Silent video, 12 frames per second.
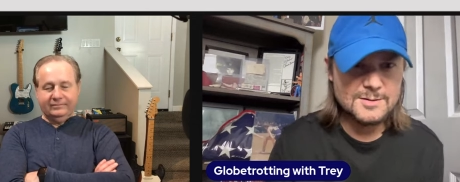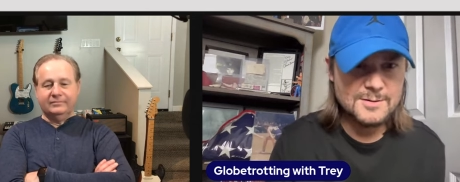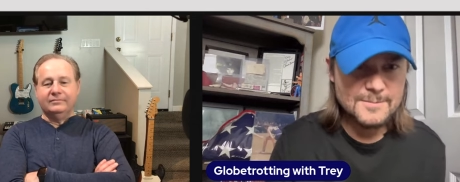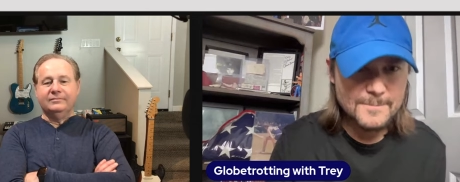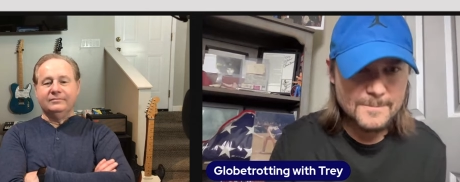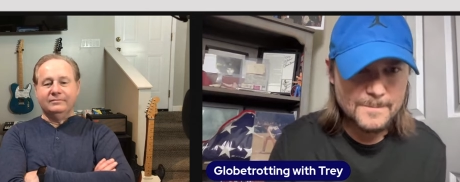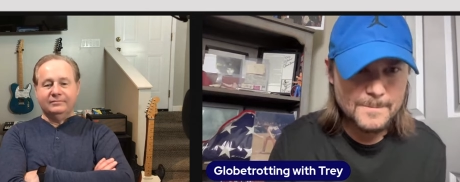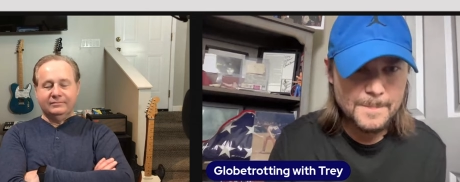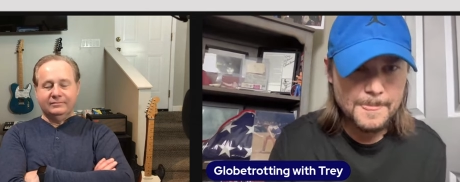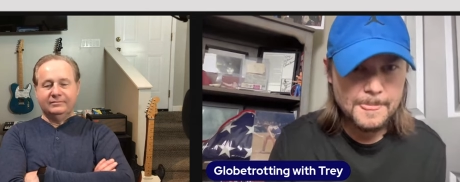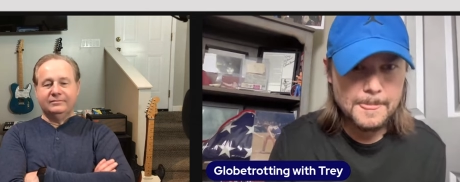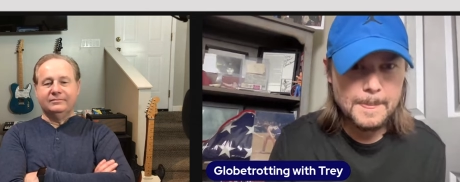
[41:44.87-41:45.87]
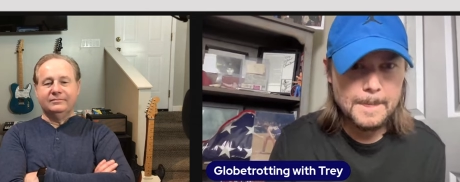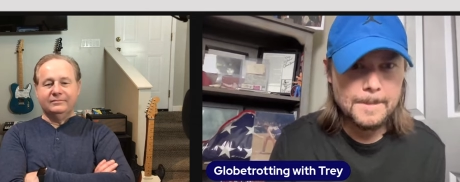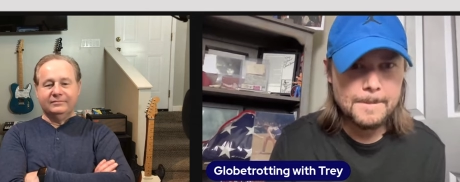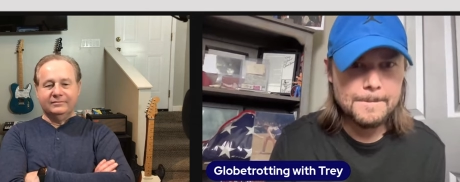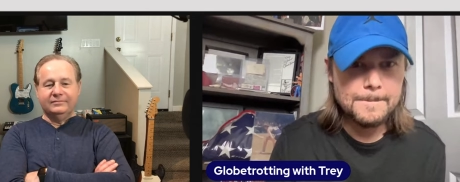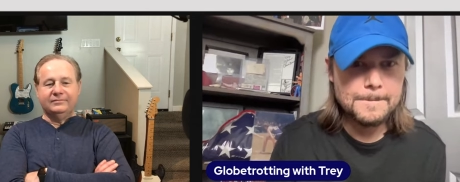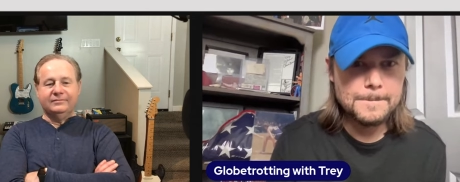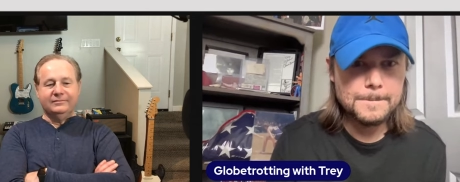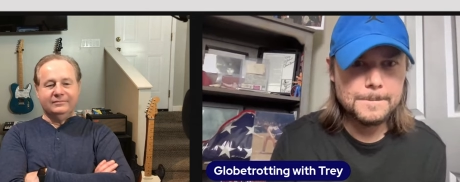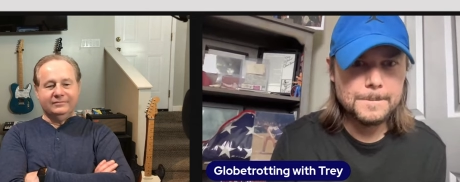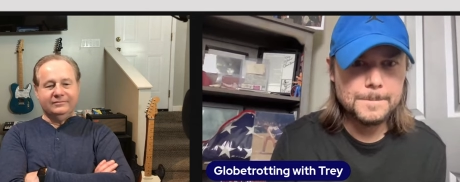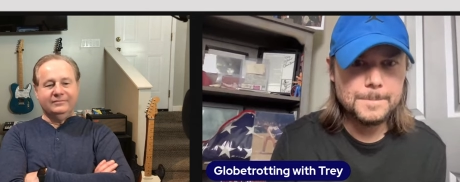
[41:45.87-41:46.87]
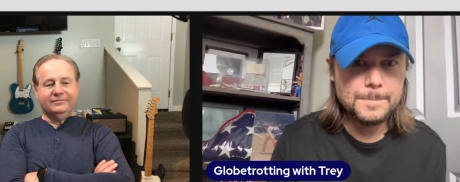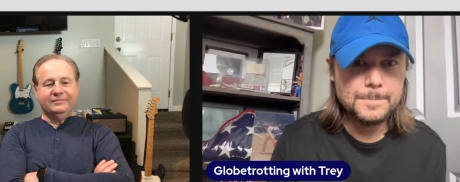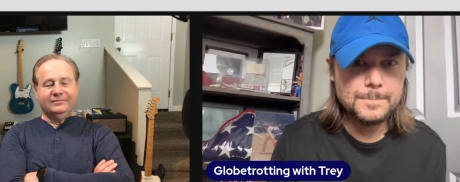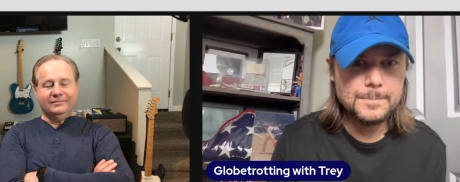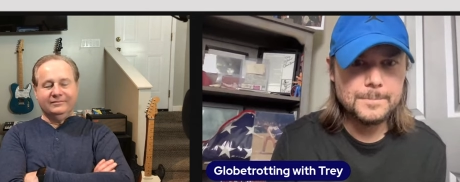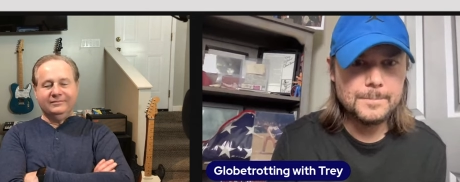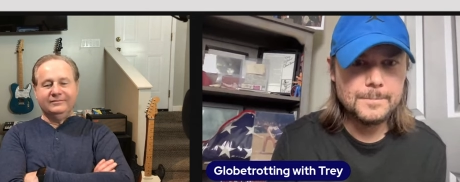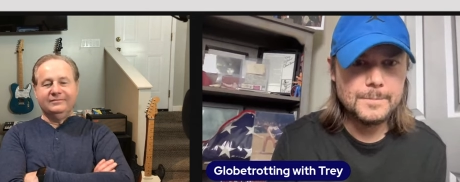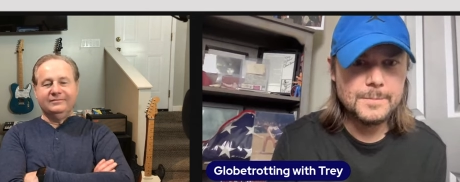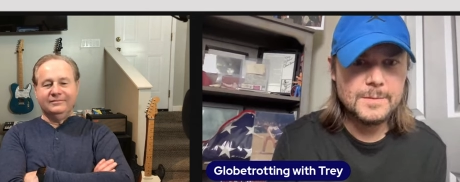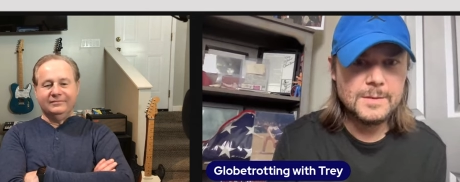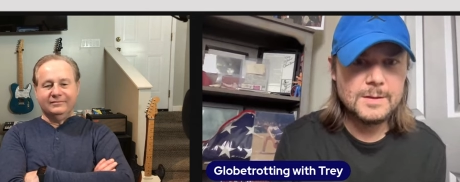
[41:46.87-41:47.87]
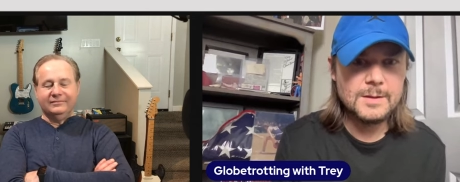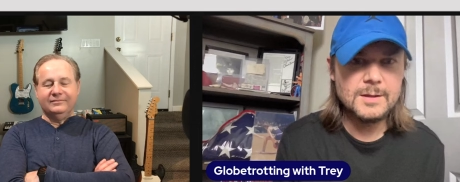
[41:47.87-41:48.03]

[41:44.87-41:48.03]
No one is speaking in this clip.